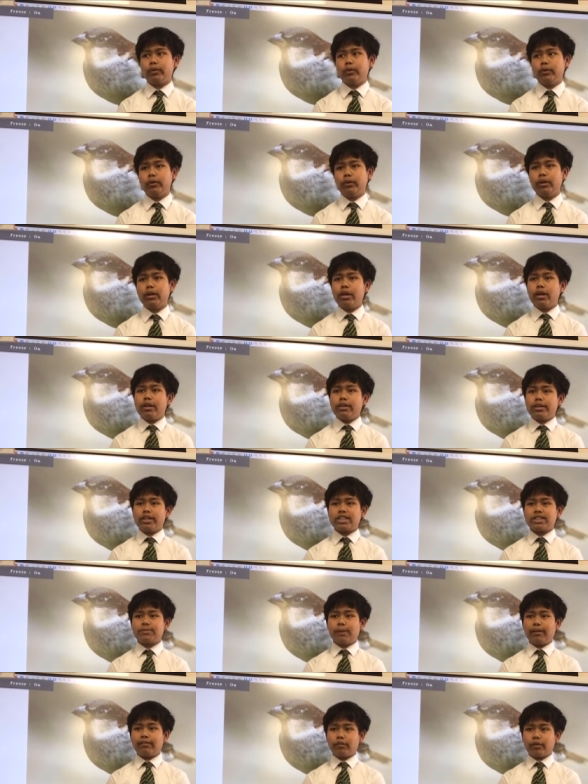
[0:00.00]
called The
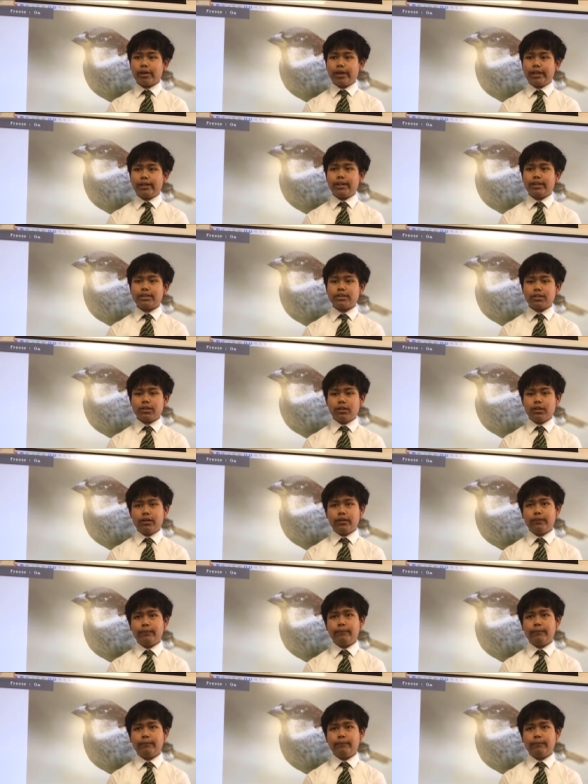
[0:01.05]
Sparrow and the Soul.